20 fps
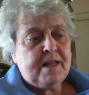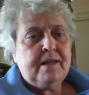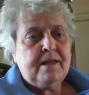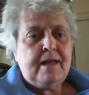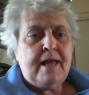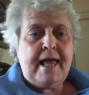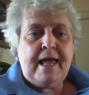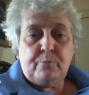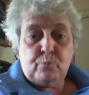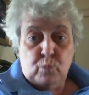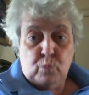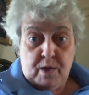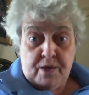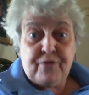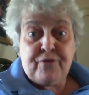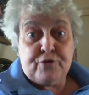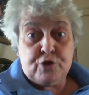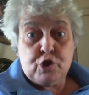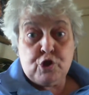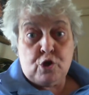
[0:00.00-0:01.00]
And
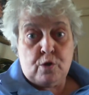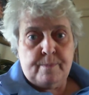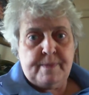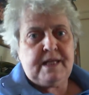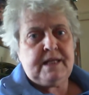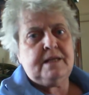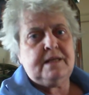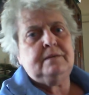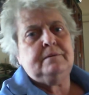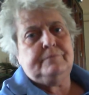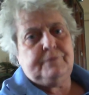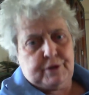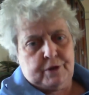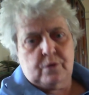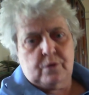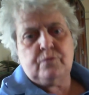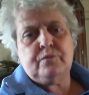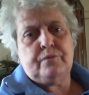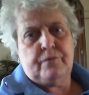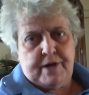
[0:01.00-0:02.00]
with Germany,
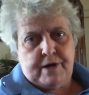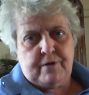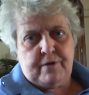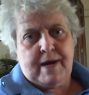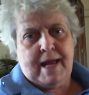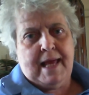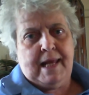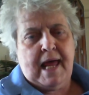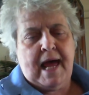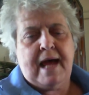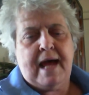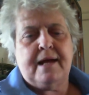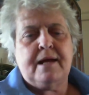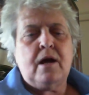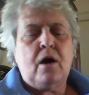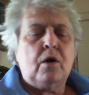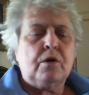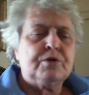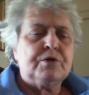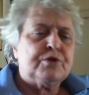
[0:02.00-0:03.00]
their ally,
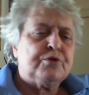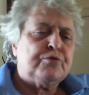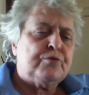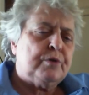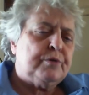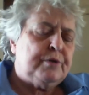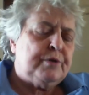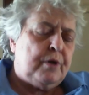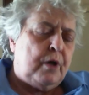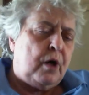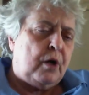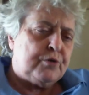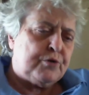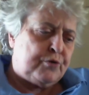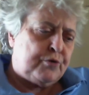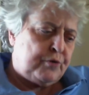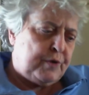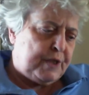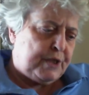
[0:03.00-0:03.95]
Austria